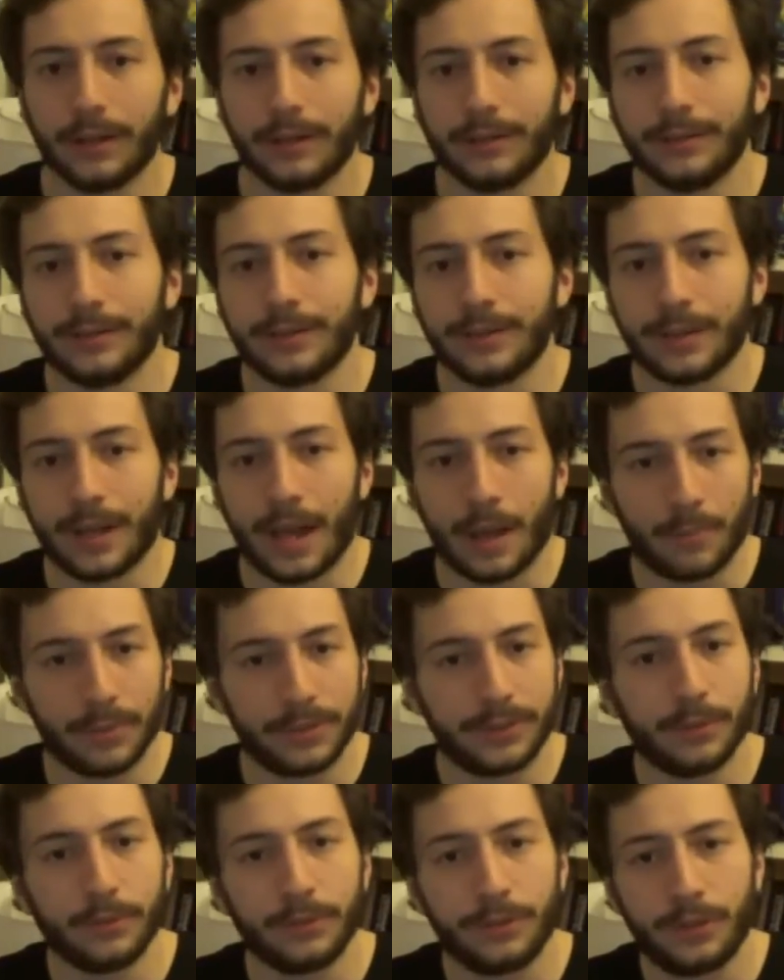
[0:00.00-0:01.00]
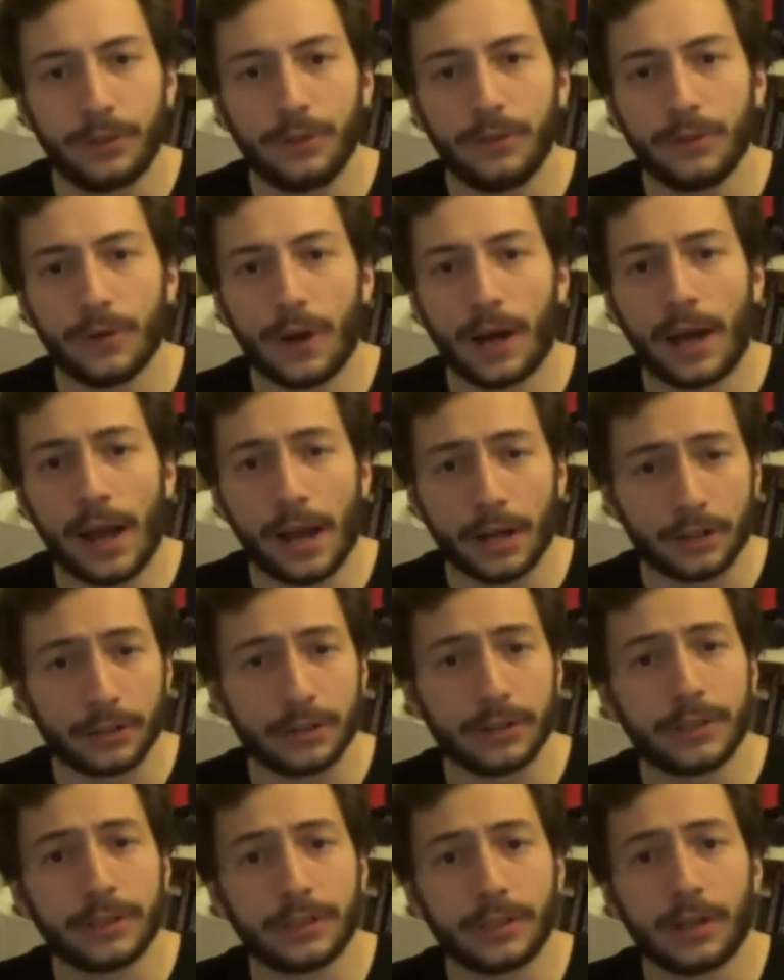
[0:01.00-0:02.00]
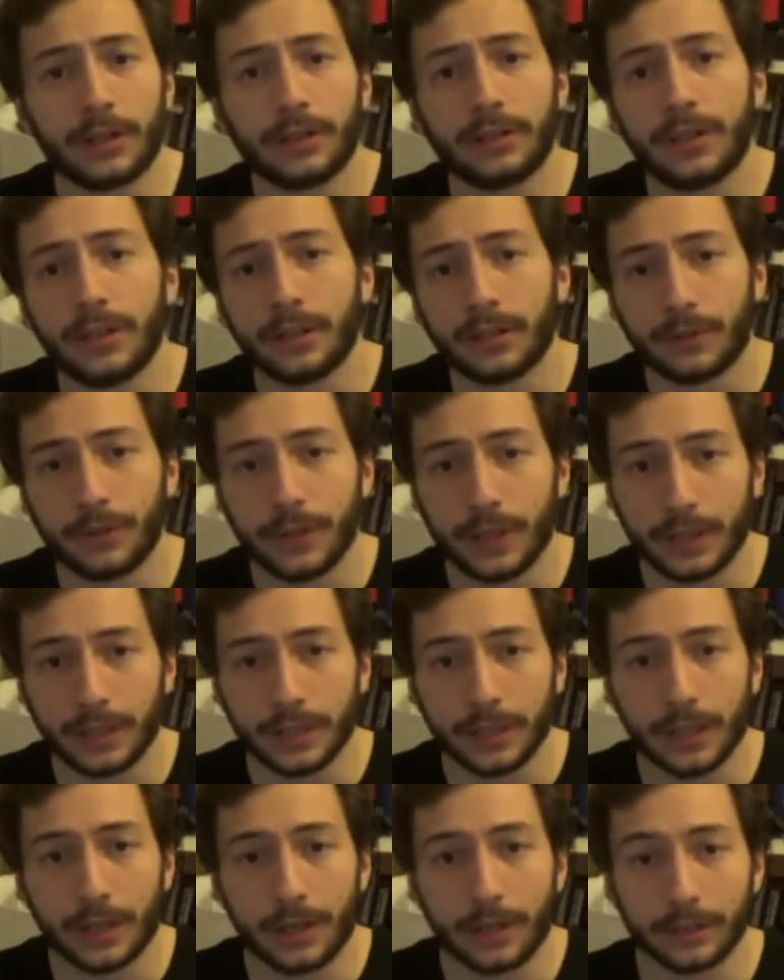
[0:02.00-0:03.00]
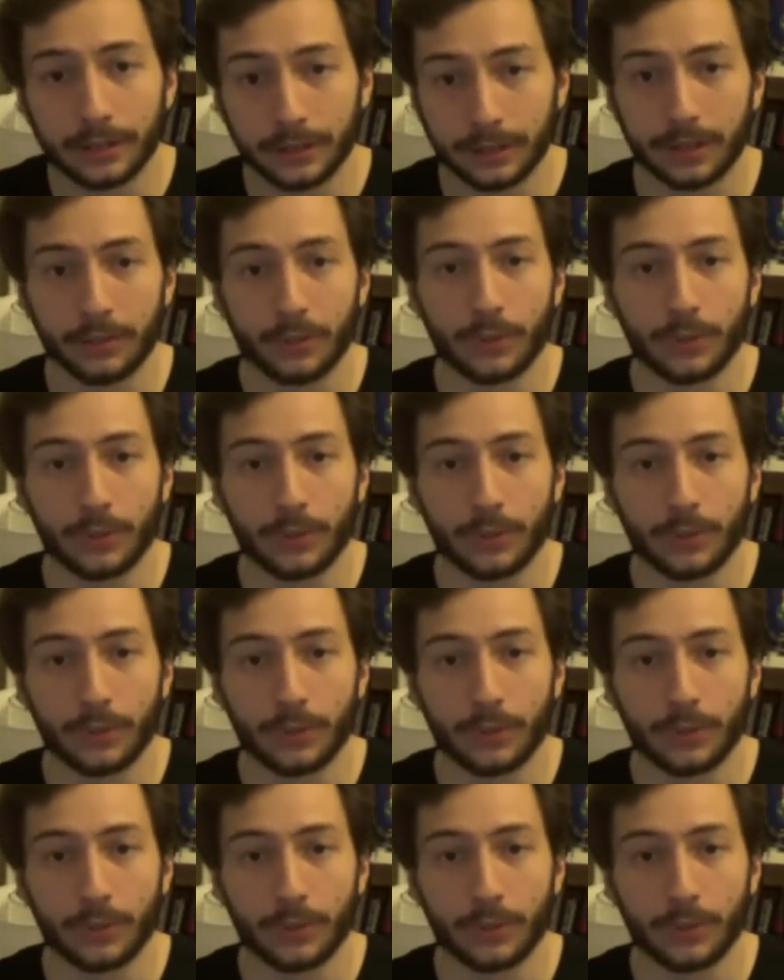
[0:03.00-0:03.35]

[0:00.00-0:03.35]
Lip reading: In episode 2 I actually start creating cards,